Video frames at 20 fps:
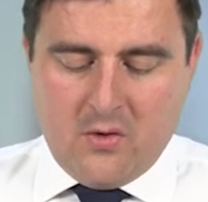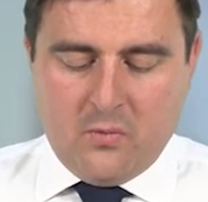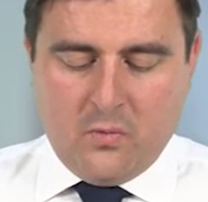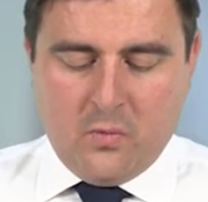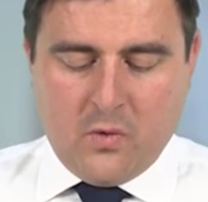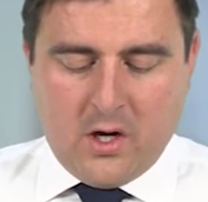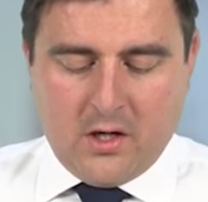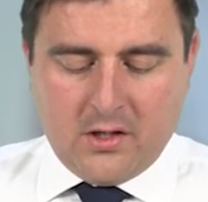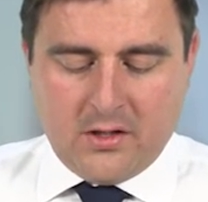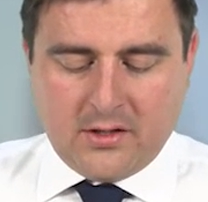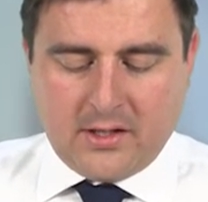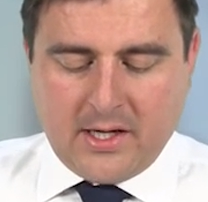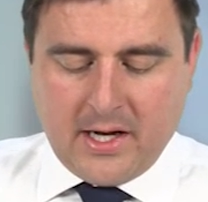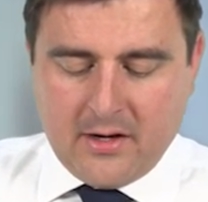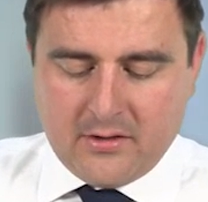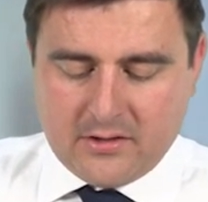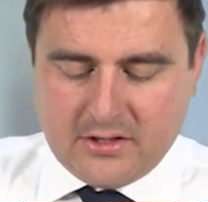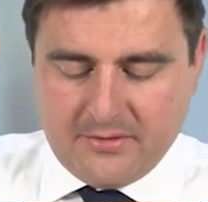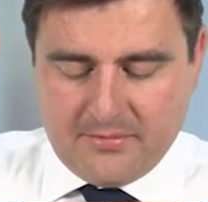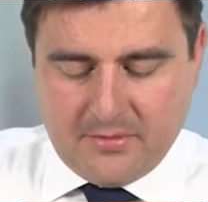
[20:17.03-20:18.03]
One
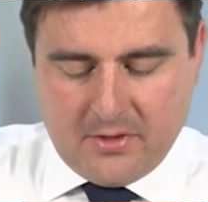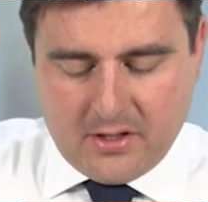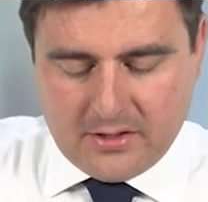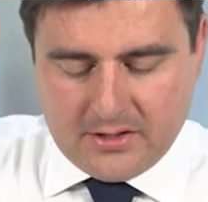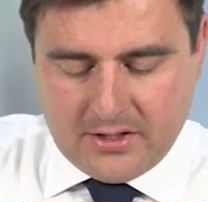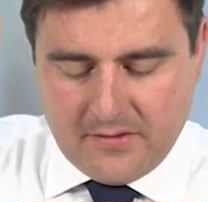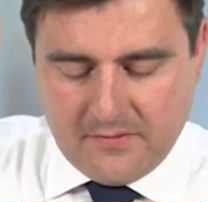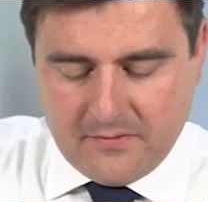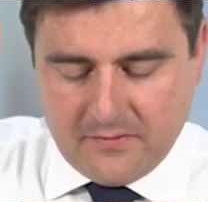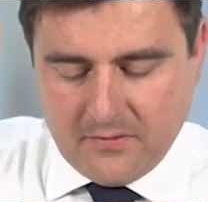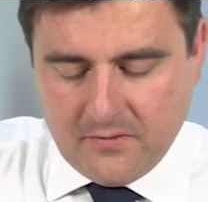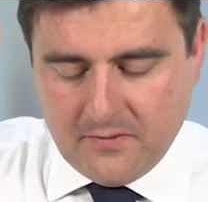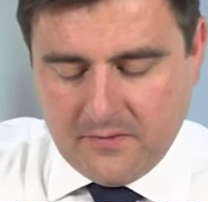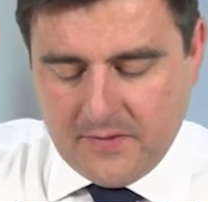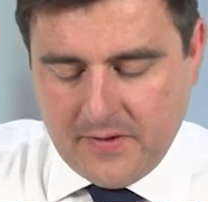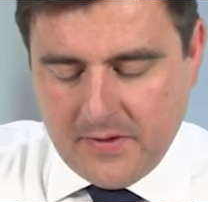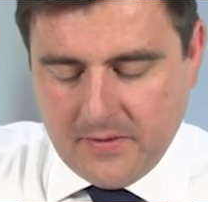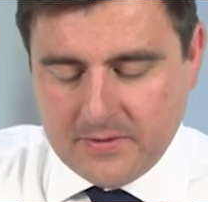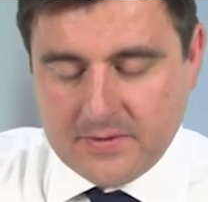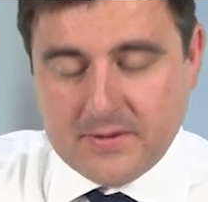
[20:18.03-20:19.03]
counterparty
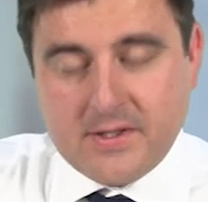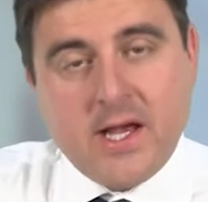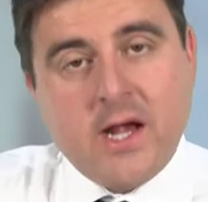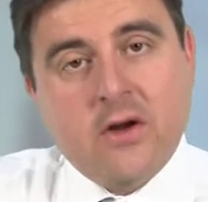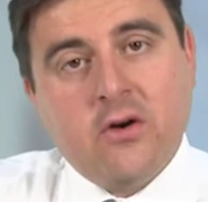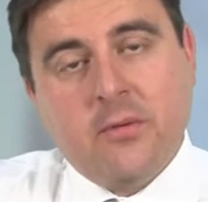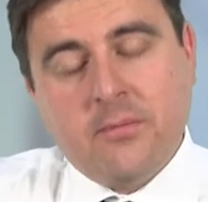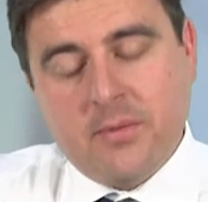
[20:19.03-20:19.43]
fulfills their